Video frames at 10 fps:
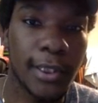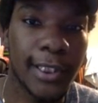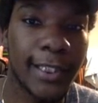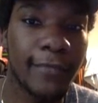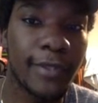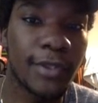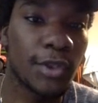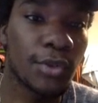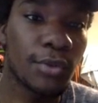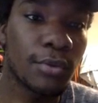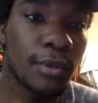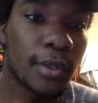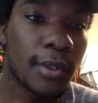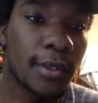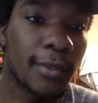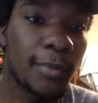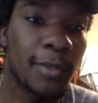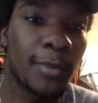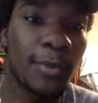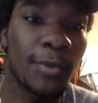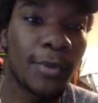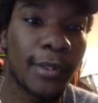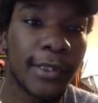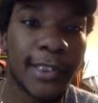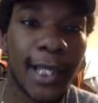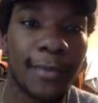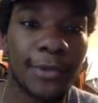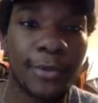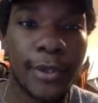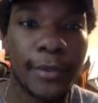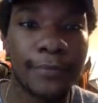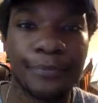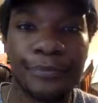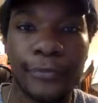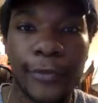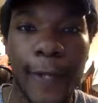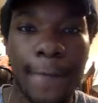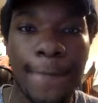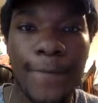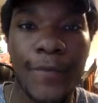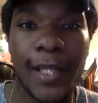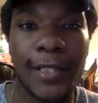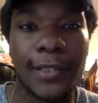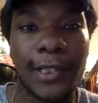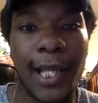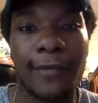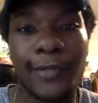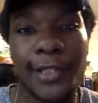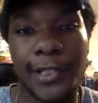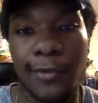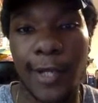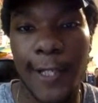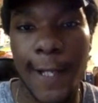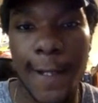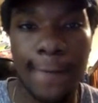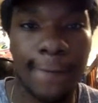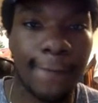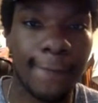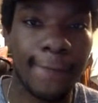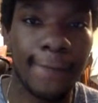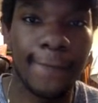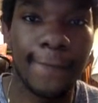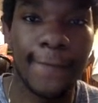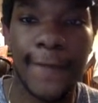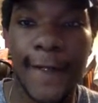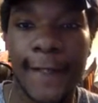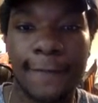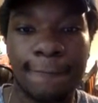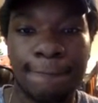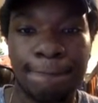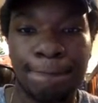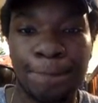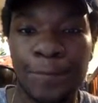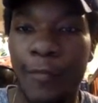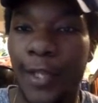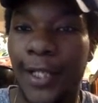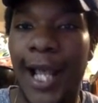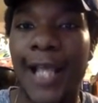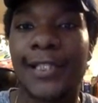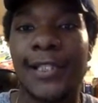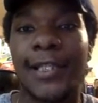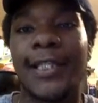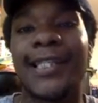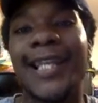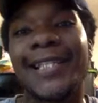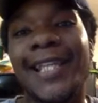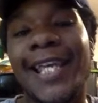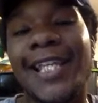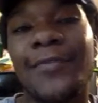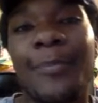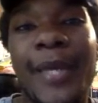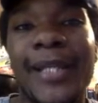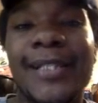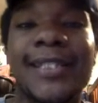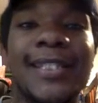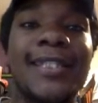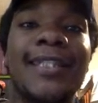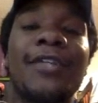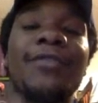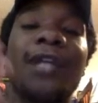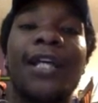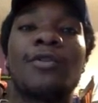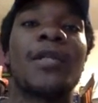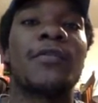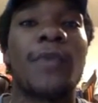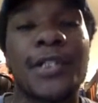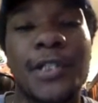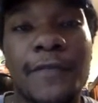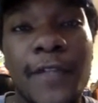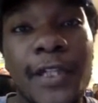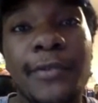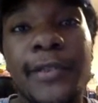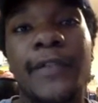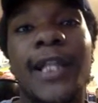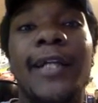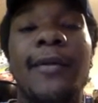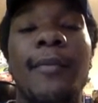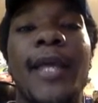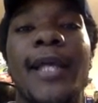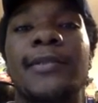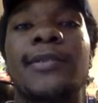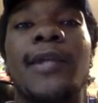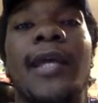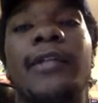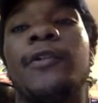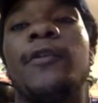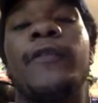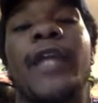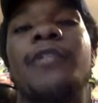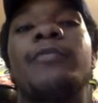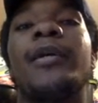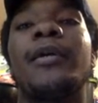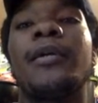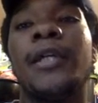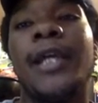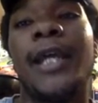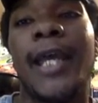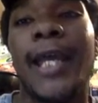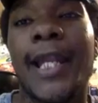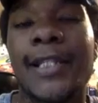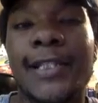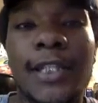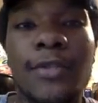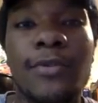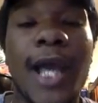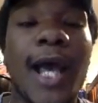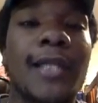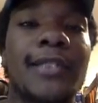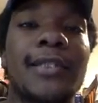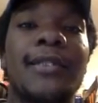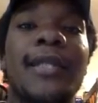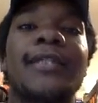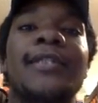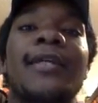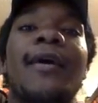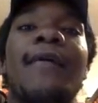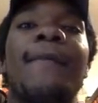given to the people who are in the top three, right? In the live racing right now. All right, guys. This is Pegaxy. Thank you guys so much for watching this video. Leave a like, comment, and subscribe. Hit the notification bell. And I see you guys in the next time.